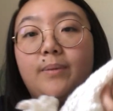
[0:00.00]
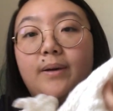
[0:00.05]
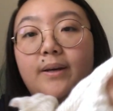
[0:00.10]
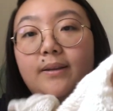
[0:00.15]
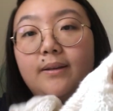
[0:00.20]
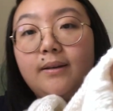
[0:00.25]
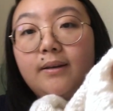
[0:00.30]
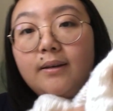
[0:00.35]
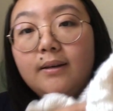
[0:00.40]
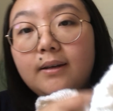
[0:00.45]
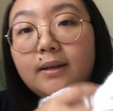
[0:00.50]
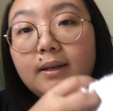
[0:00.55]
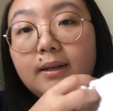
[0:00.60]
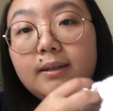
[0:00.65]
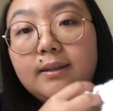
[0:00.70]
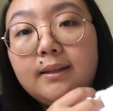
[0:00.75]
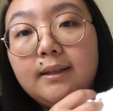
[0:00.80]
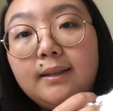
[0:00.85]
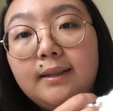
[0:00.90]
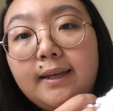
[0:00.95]
by
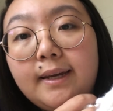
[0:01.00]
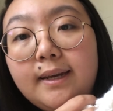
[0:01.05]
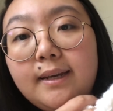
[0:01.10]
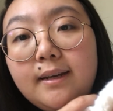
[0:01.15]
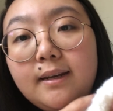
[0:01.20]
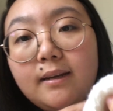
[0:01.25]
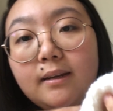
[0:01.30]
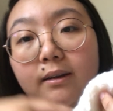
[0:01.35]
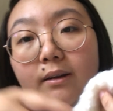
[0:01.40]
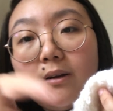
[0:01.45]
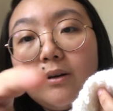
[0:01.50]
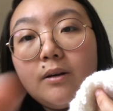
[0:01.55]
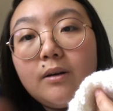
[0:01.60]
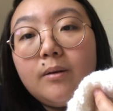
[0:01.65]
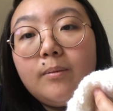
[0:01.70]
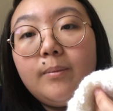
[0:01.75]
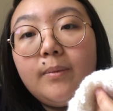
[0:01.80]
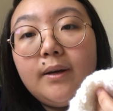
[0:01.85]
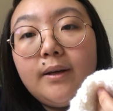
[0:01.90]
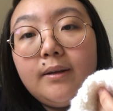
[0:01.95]
the lighting here,
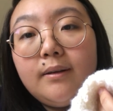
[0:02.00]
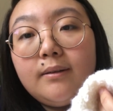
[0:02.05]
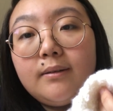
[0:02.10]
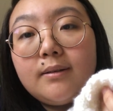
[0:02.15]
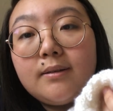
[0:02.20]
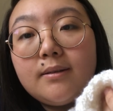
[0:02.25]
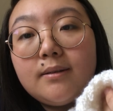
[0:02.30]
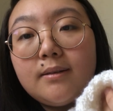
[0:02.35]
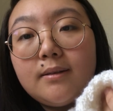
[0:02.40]
but